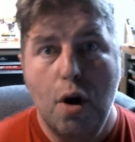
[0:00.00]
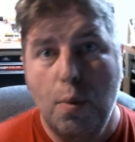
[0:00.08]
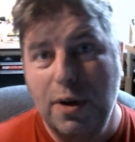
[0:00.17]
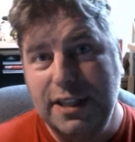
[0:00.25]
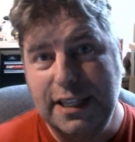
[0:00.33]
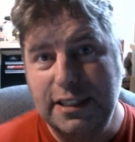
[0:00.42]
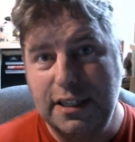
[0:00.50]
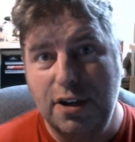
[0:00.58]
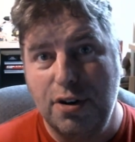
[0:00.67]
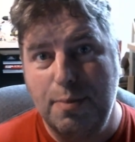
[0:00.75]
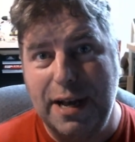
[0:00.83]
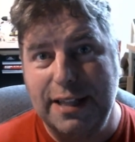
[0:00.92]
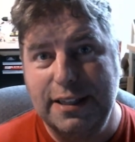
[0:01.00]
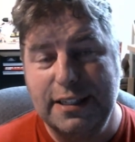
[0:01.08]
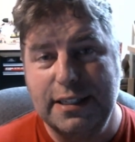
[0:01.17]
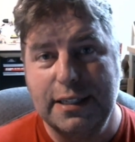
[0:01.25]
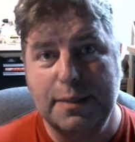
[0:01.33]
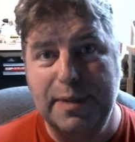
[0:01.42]
One thing to note about
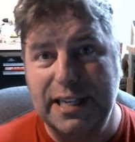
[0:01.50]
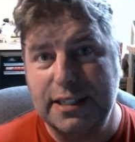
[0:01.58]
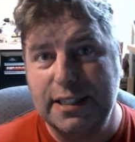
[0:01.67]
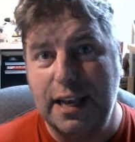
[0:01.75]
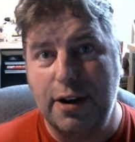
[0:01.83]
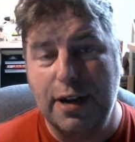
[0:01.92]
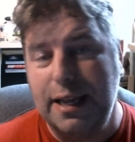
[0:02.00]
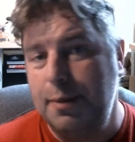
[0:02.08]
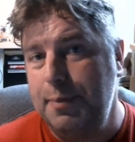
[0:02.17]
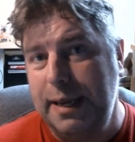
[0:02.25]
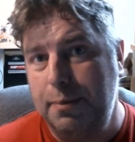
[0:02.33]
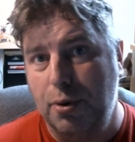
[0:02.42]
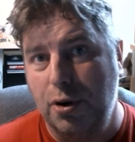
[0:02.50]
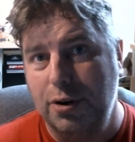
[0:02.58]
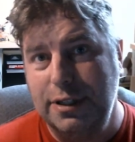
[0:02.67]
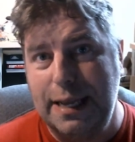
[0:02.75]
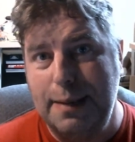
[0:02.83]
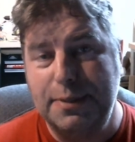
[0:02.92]
this is because they are handmade
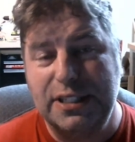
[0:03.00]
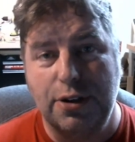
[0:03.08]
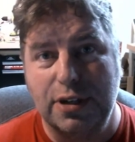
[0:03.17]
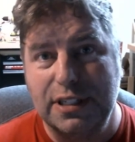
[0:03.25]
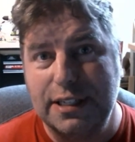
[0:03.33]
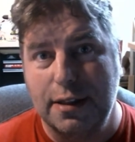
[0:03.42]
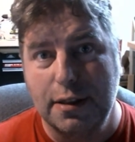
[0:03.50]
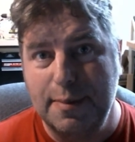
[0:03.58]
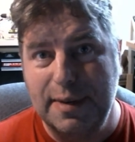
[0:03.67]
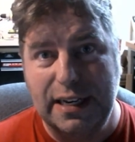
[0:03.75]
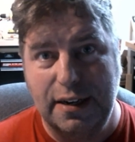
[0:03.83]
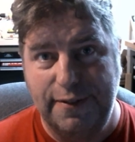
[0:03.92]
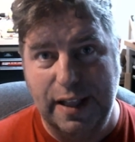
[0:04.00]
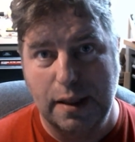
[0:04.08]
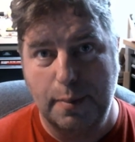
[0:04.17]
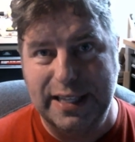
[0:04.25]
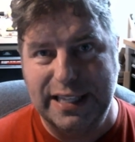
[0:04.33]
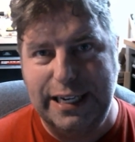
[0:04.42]
prototypes, there is a limited
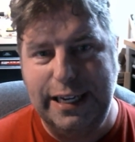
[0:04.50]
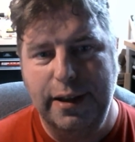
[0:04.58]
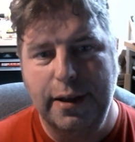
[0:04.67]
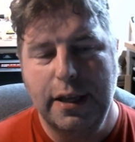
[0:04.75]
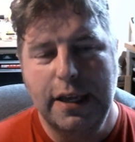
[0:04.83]
availability.